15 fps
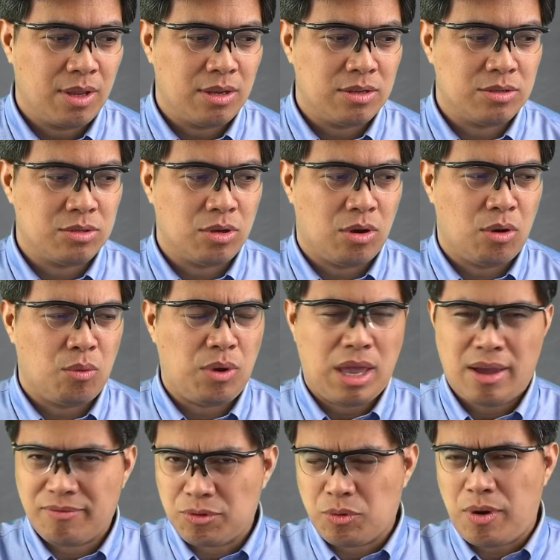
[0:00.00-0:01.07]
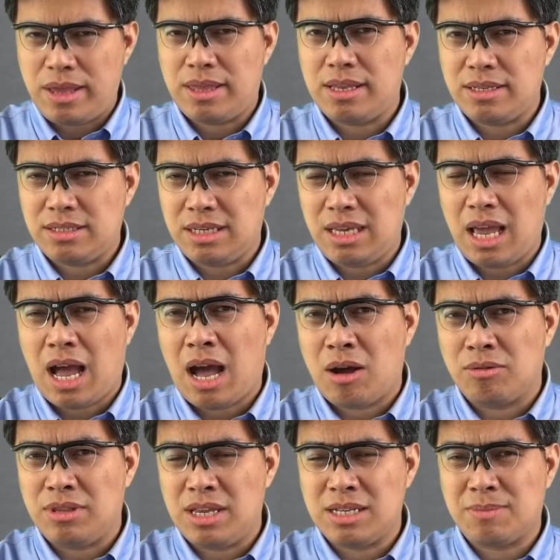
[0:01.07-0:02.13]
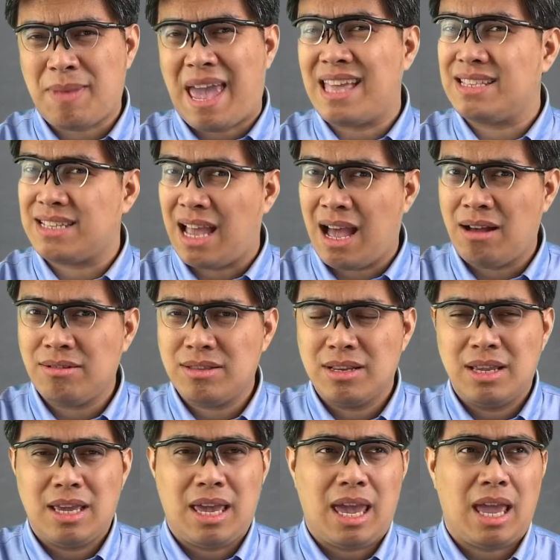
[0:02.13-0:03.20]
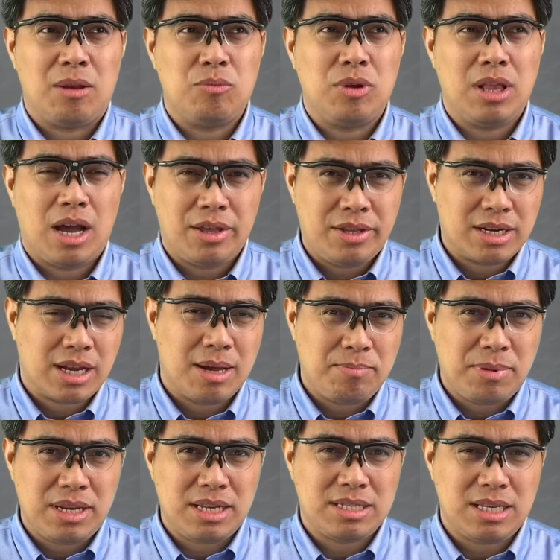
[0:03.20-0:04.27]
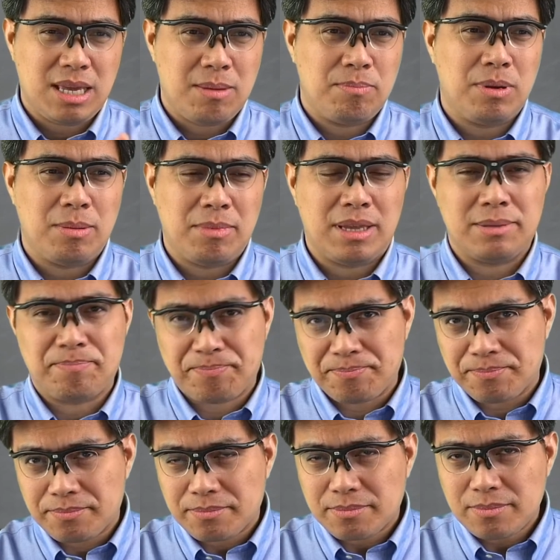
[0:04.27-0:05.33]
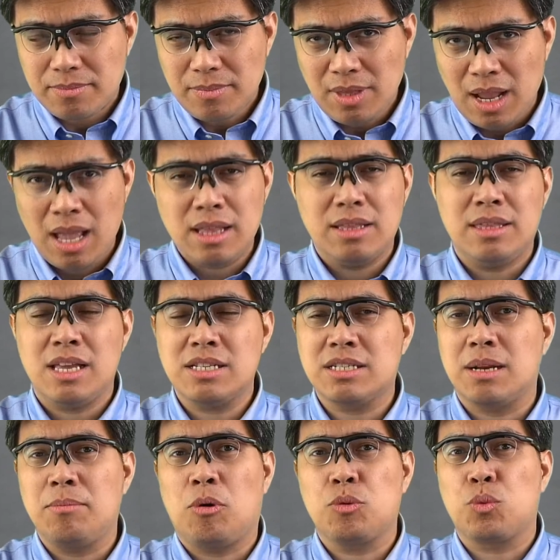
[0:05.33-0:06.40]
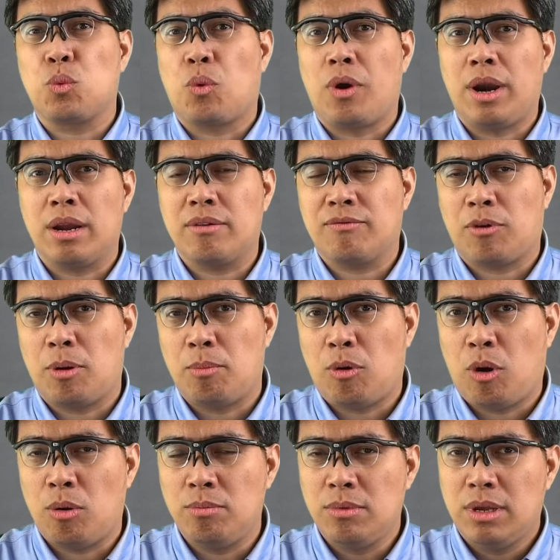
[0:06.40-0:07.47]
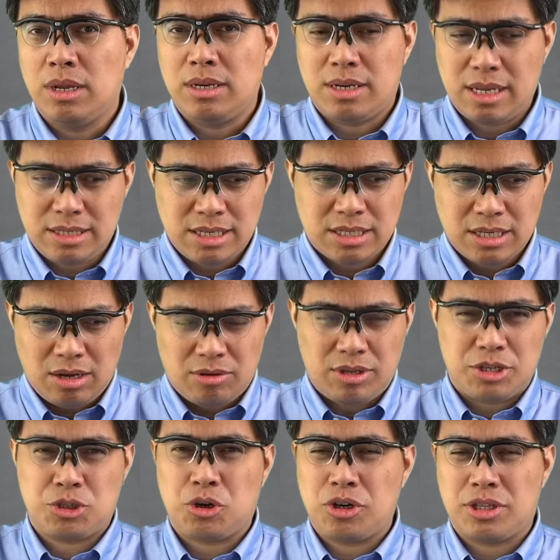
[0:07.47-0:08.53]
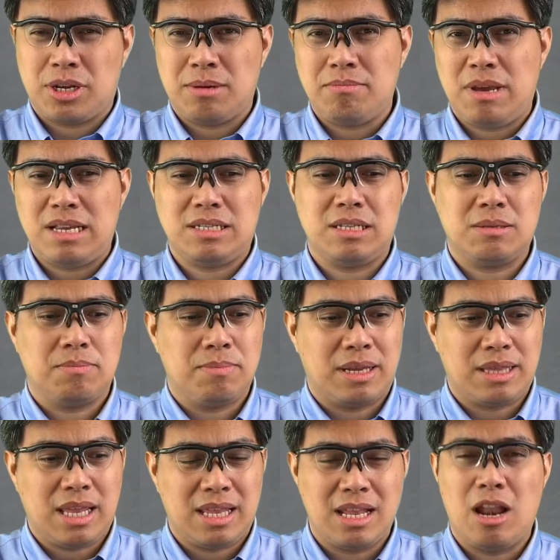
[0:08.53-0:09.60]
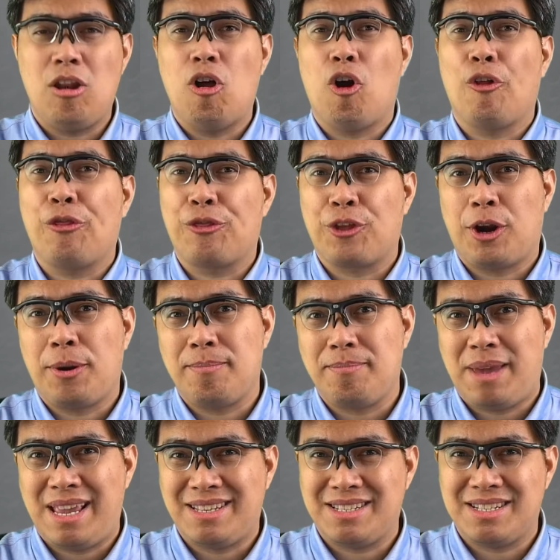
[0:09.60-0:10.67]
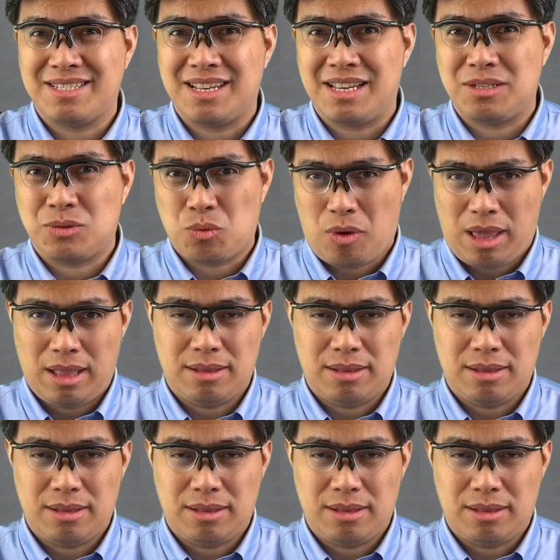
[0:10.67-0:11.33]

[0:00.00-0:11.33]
So we have to wait and see how this pans out, and will other companies implement this remote work from home, not just on a short-term basis, but in a long-term basis as well.